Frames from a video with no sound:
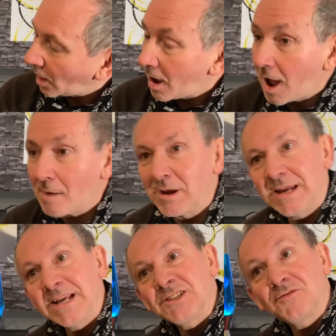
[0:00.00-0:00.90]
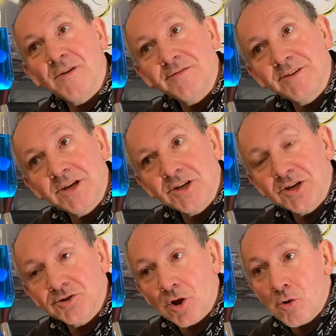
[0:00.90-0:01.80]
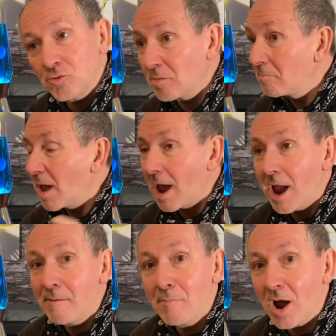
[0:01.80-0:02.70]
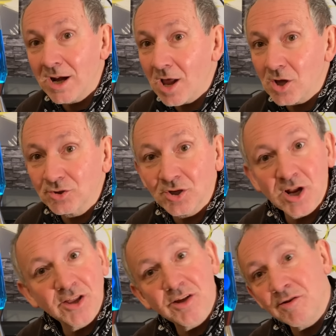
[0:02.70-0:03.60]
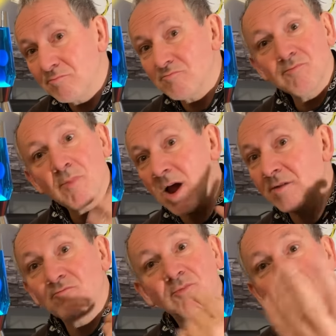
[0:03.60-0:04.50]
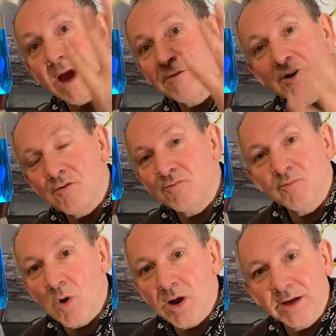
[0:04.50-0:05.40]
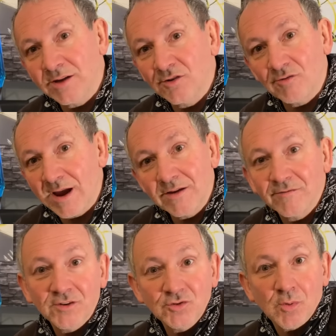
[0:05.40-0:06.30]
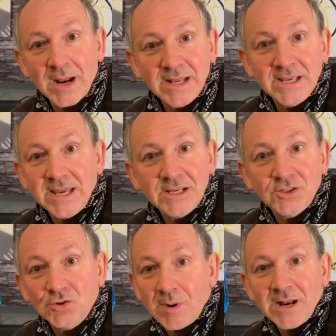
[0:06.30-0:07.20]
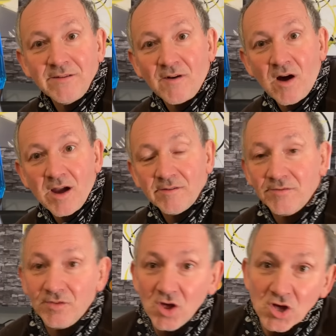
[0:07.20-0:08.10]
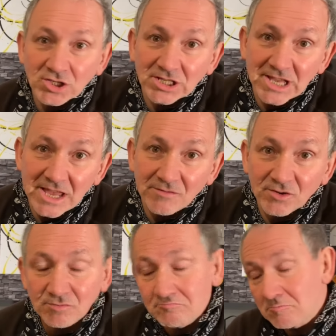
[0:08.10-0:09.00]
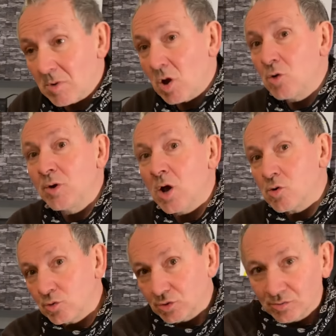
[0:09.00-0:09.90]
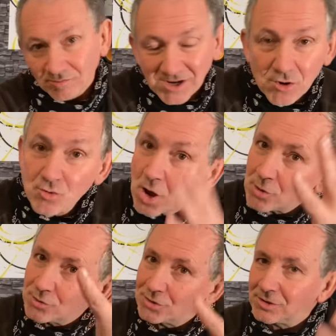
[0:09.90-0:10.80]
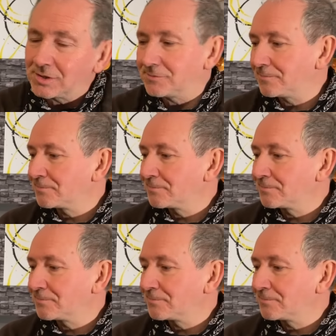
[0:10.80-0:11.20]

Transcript: I mean, it's 15 years old. It might last another, might carry on working great for 20 years, 25, 30 even. Who knows? Who knows, you know.